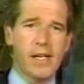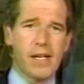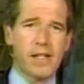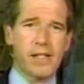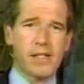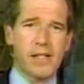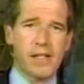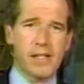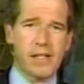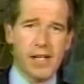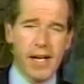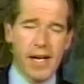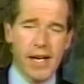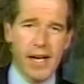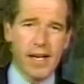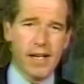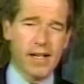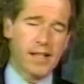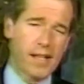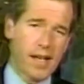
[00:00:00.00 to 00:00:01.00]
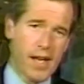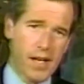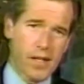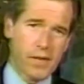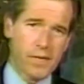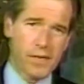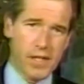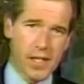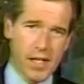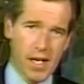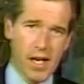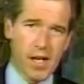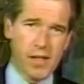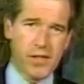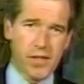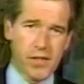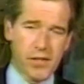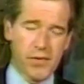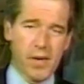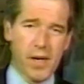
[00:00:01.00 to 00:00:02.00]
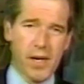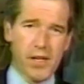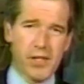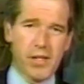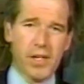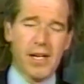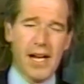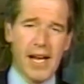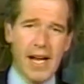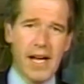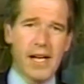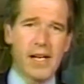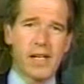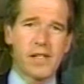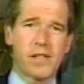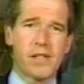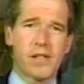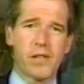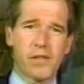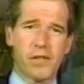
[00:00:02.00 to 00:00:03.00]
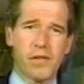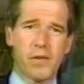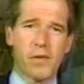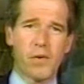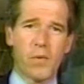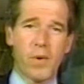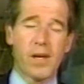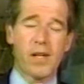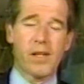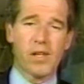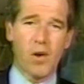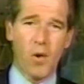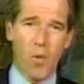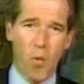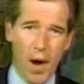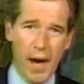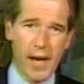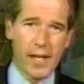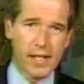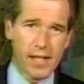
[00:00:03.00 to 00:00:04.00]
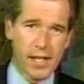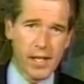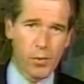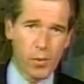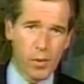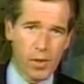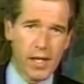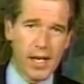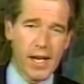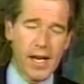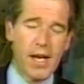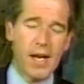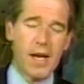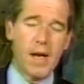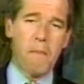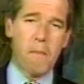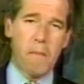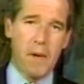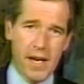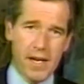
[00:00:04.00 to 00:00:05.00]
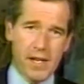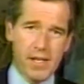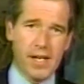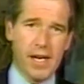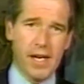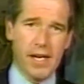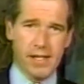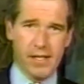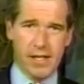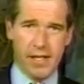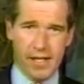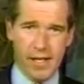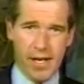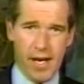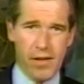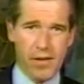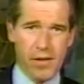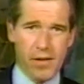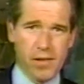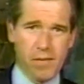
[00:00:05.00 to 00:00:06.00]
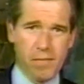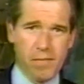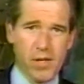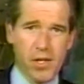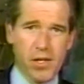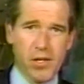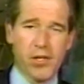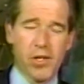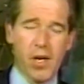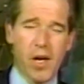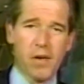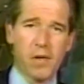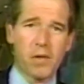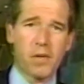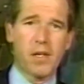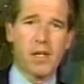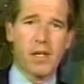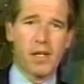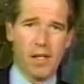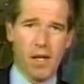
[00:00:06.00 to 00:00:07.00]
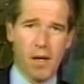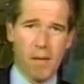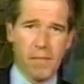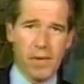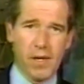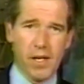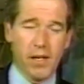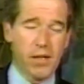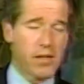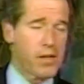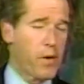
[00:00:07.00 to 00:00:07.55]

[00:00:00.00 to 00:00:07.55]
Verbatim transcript: Today, a lot of the concentration has to do with quite literally piecing together the shuttle Columbia,